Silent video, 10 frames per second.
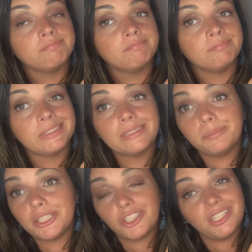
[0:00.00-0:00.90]

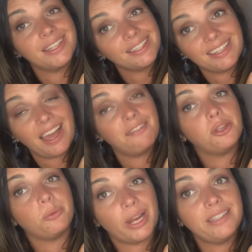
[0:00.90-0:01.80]
but she doesn't have the
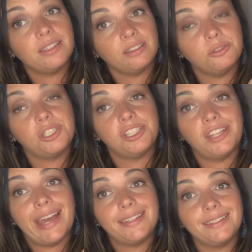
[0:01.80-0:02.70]
right solution
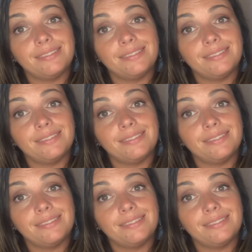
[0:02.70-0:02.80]
yet.